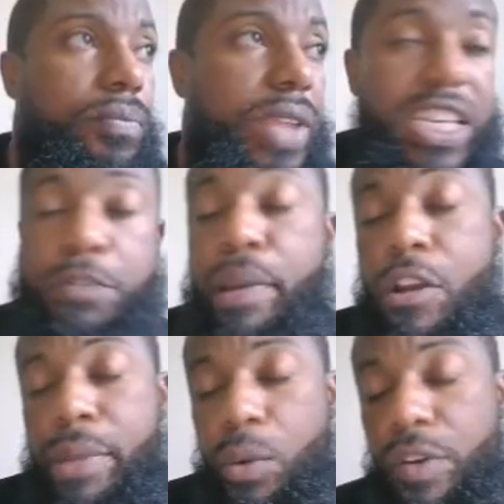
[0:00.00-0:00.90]

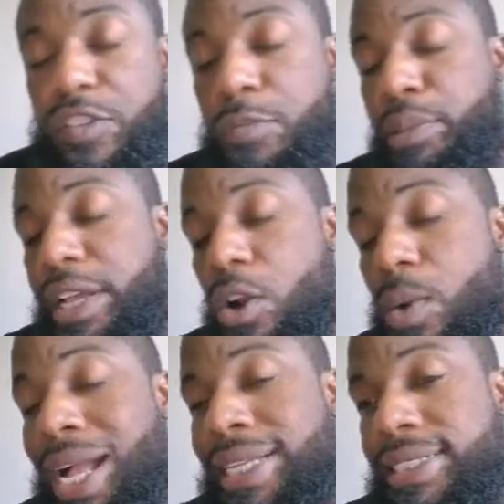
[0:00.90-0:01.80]
experiment with split
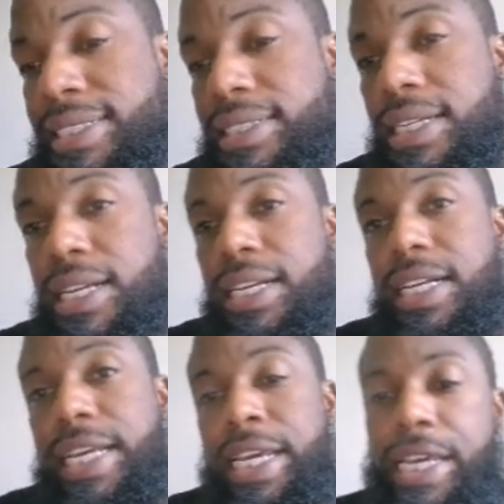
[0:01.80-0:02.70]
horizon
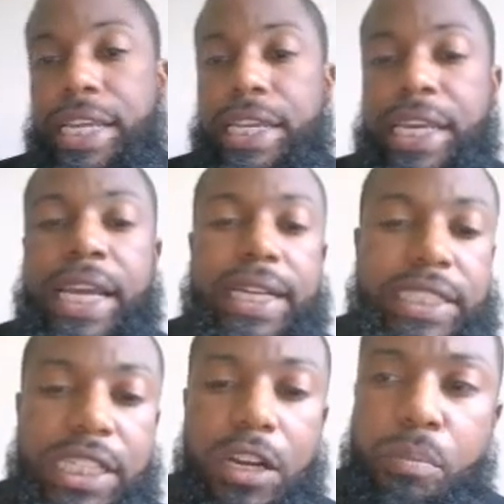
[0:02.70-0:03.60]
in
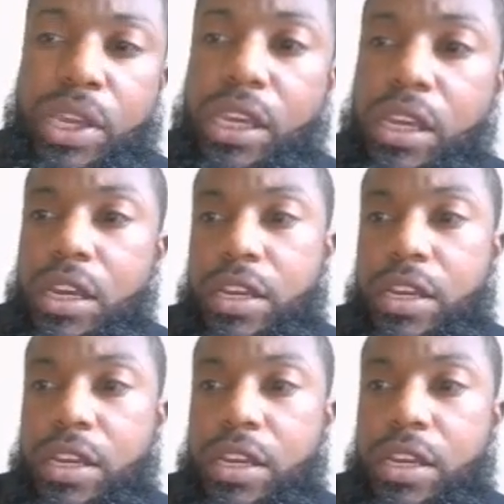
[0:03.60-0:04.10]
EIGRP.